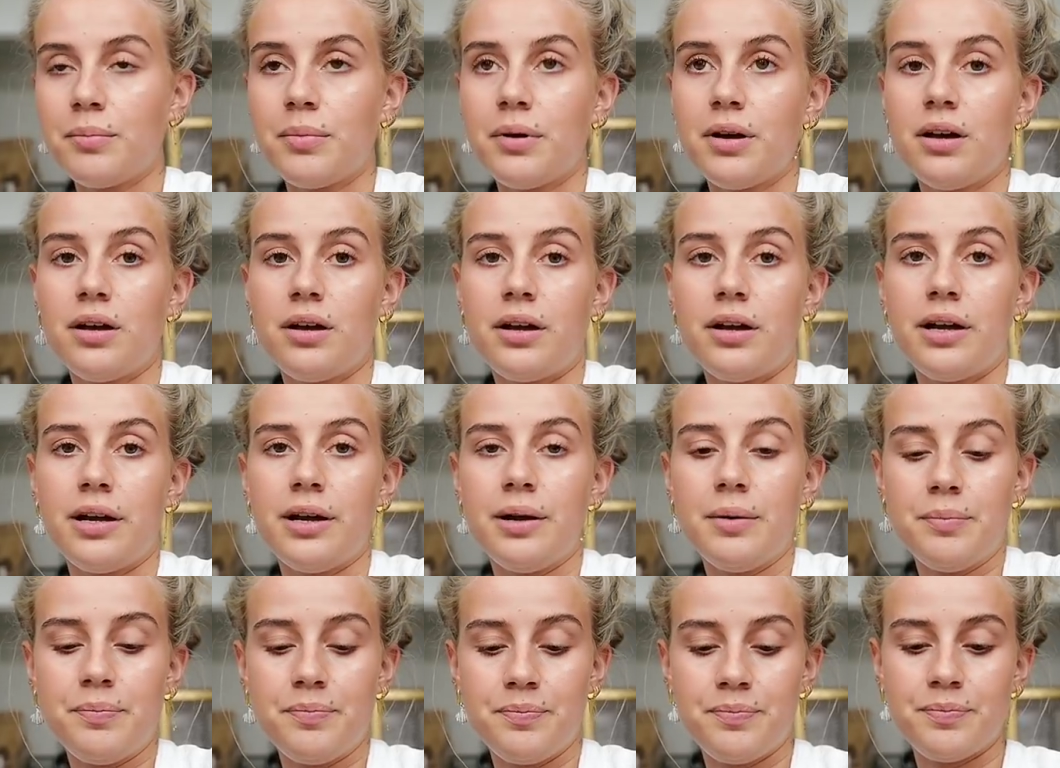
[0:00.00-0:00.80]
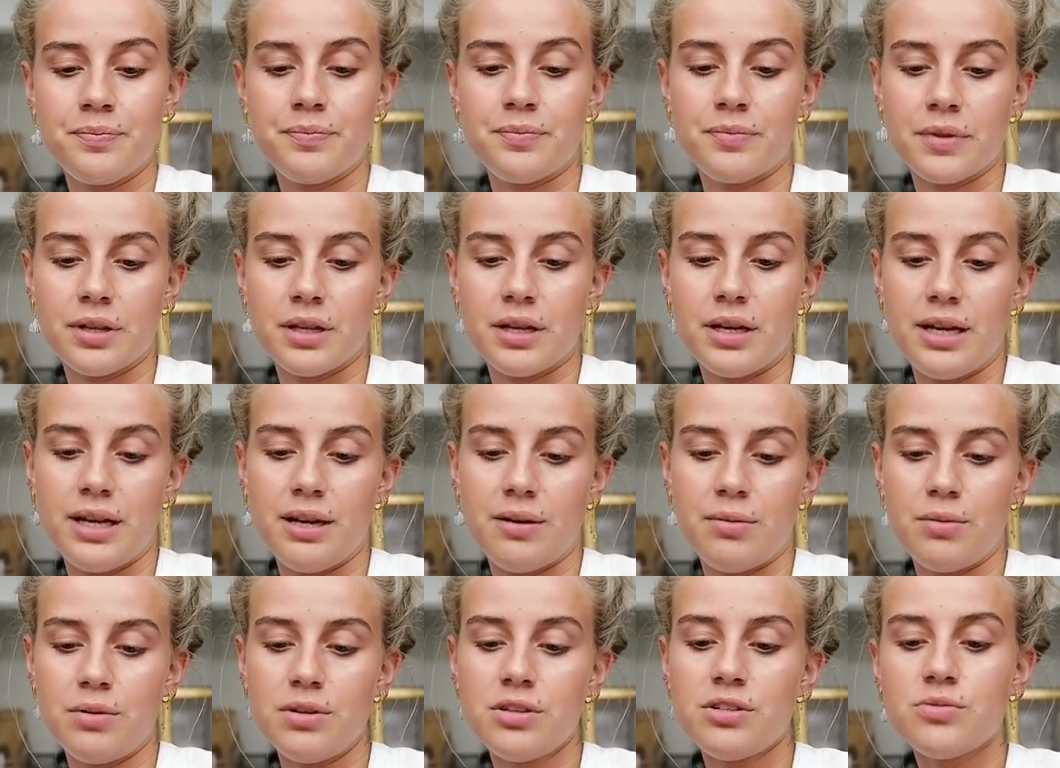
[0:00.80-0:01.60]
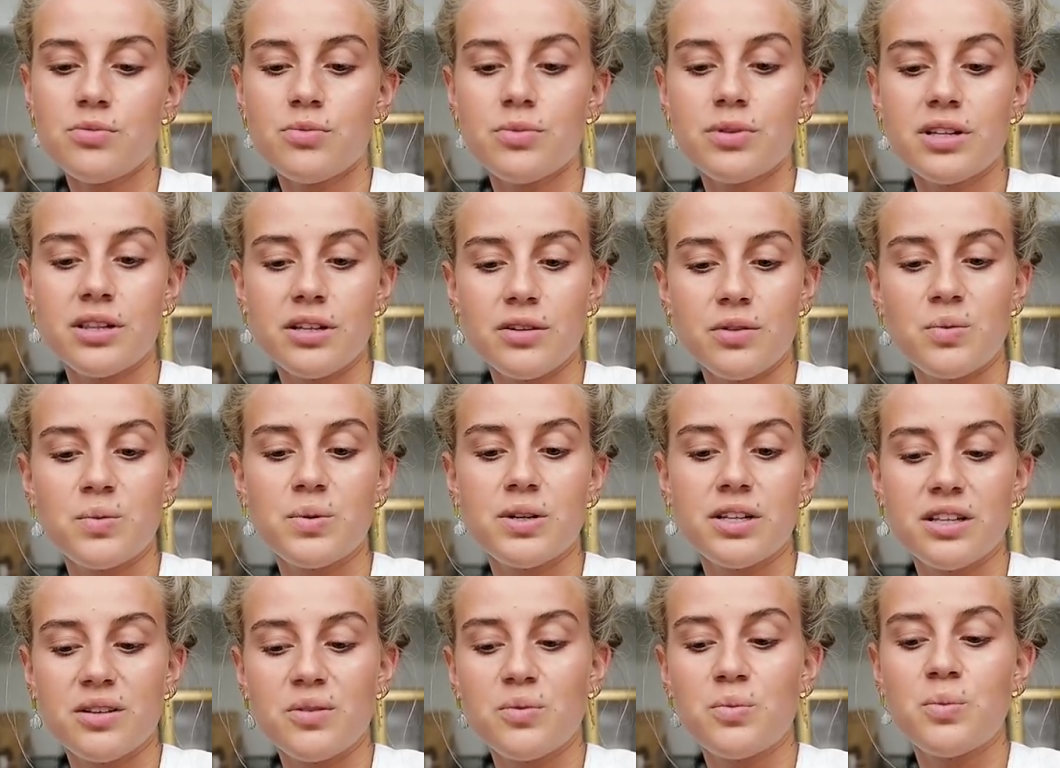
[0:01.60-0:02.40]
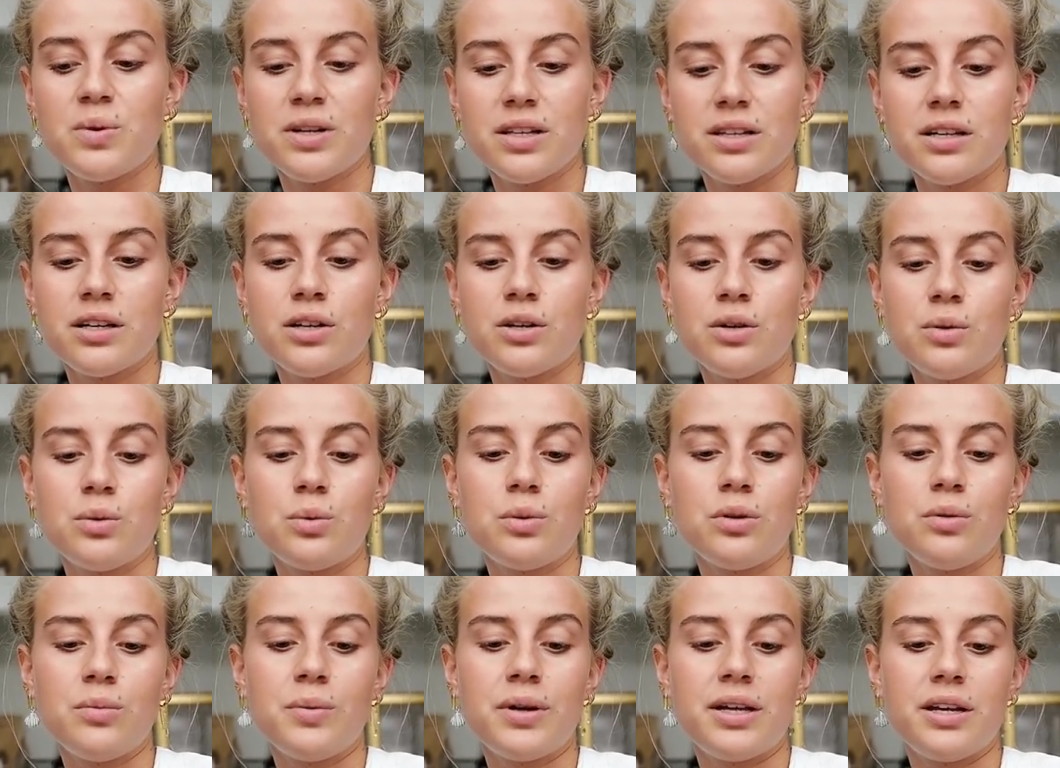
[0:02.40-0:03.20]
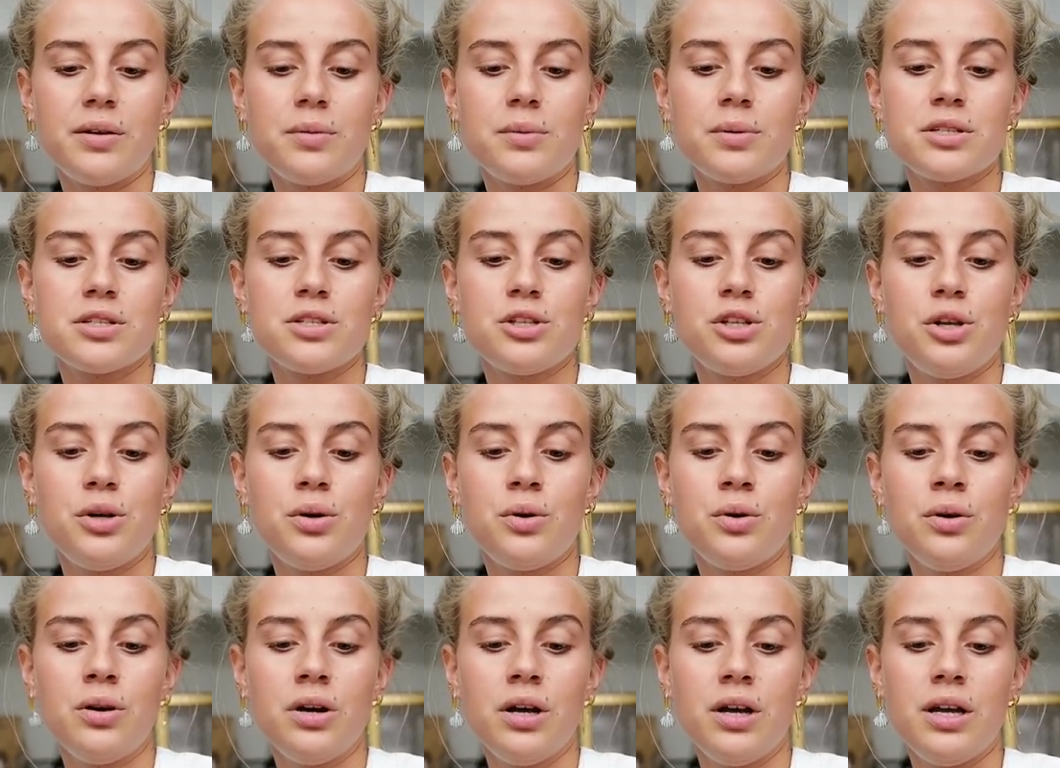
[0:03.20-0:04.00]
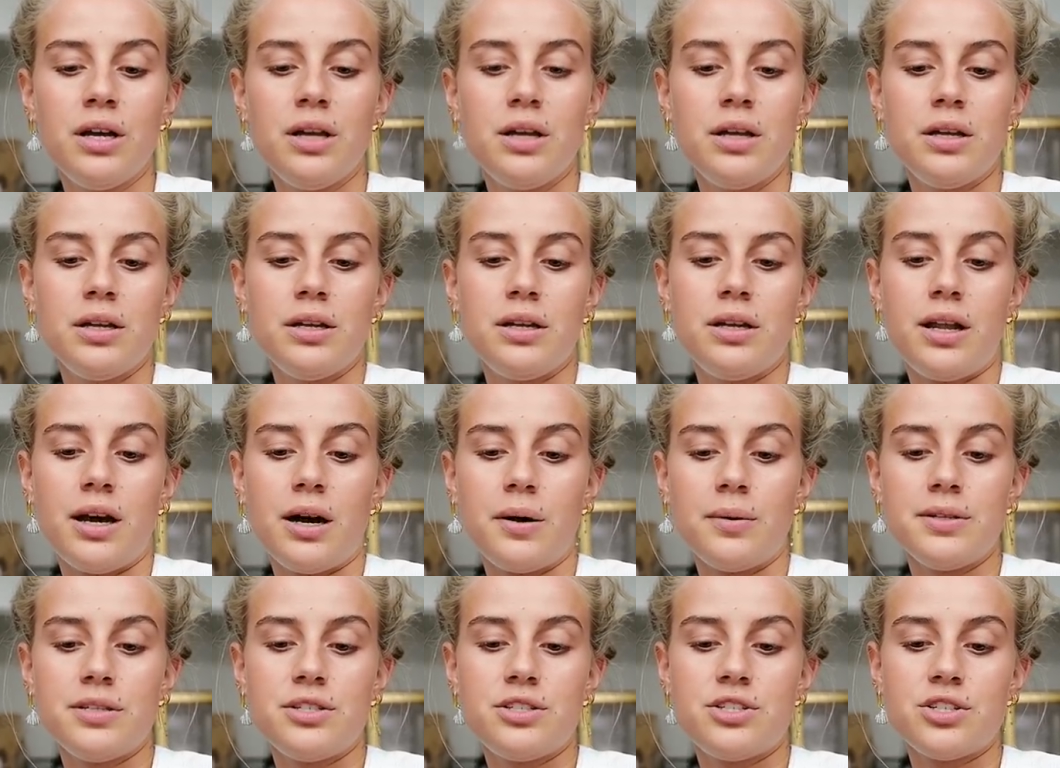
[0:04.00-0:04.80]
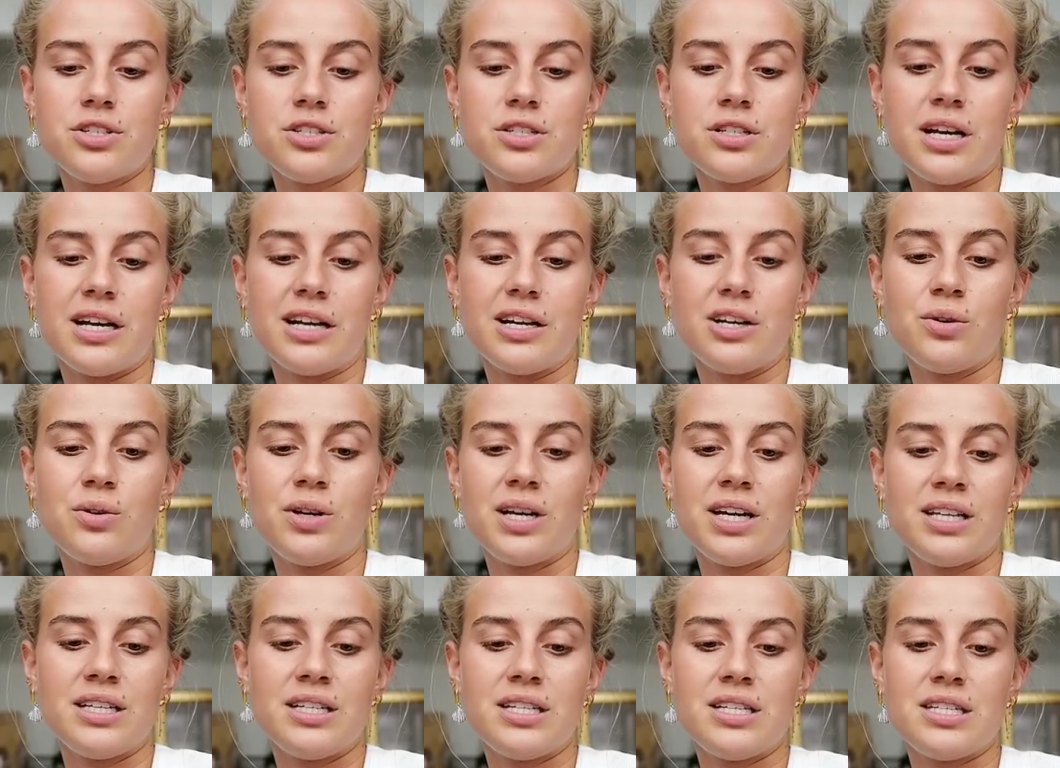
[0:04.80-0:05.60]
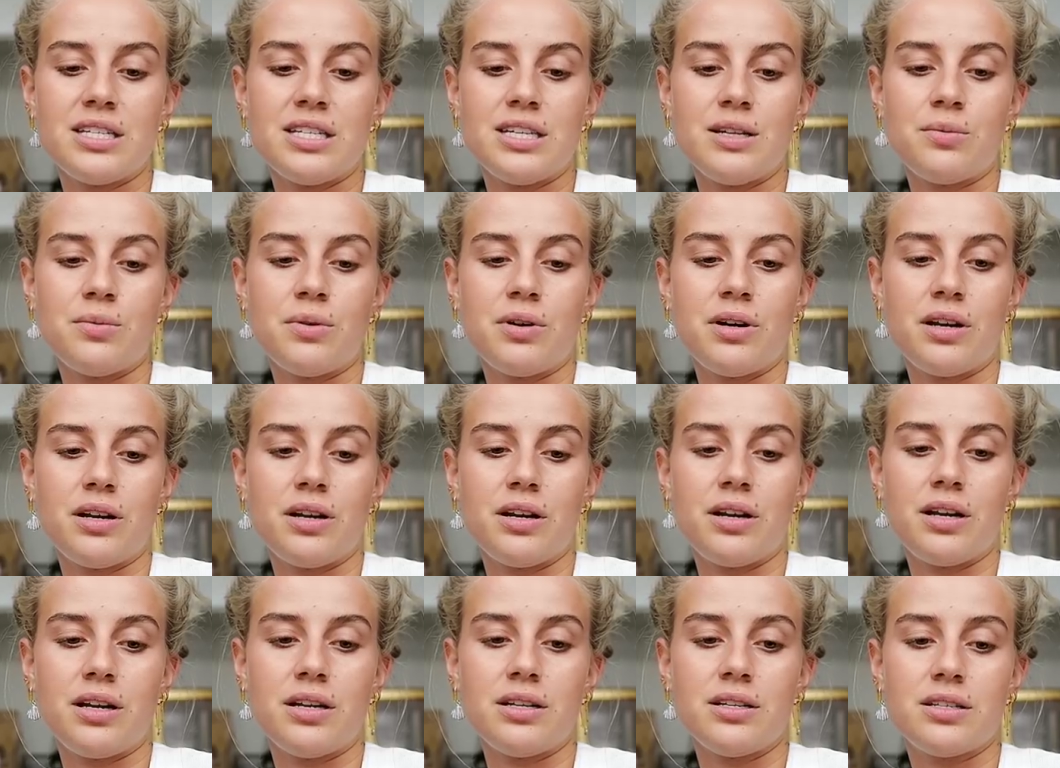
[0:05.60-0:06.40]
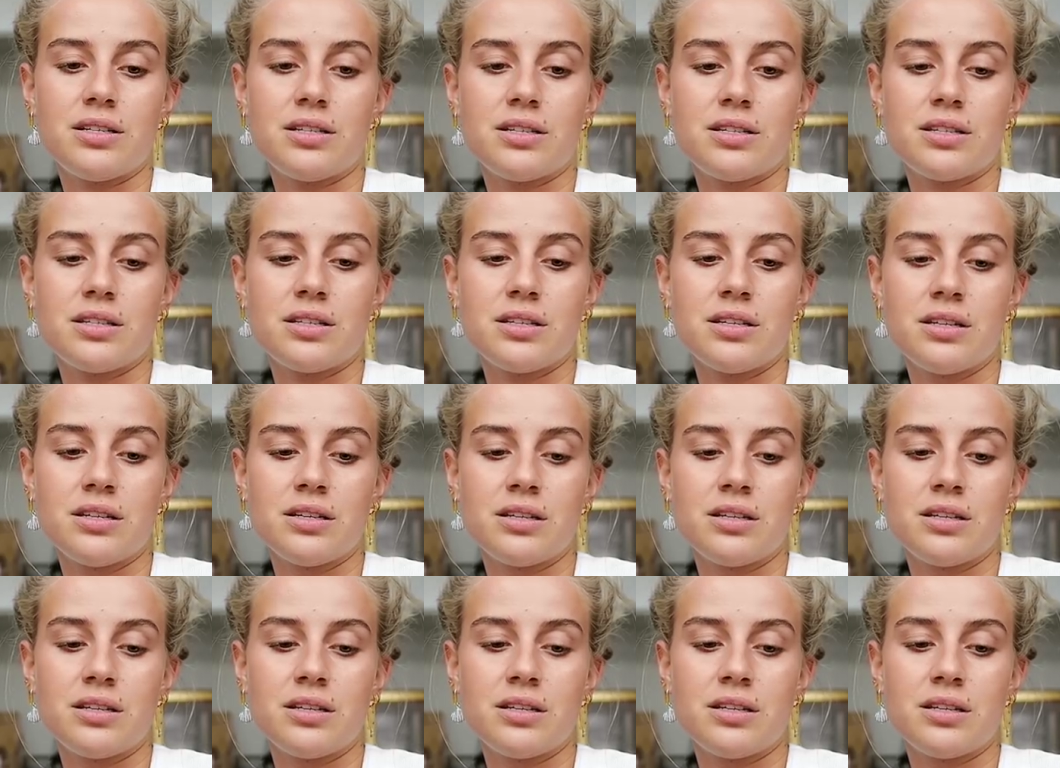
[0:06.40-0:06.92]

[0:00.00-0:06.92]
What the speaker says: But it was really, really, really cool when it was new. Now it's just like you can't see what it is.